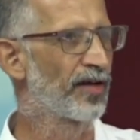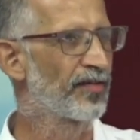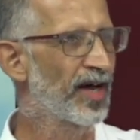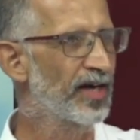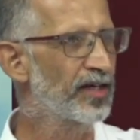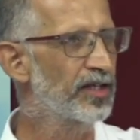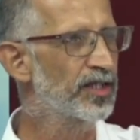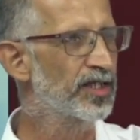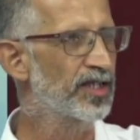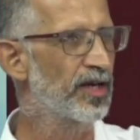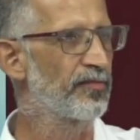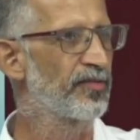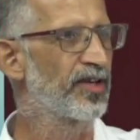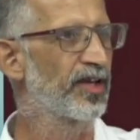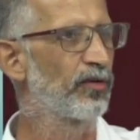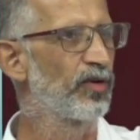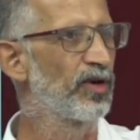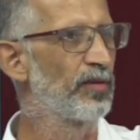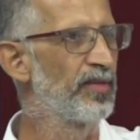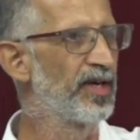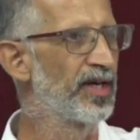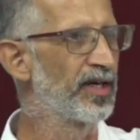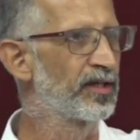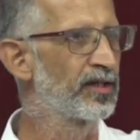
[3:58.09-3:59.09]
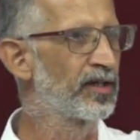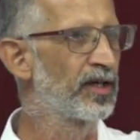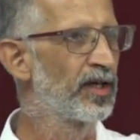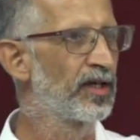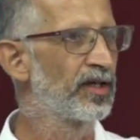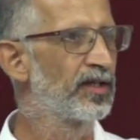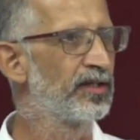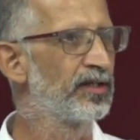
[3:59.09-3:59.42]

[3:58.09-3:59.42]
And that is something we'll be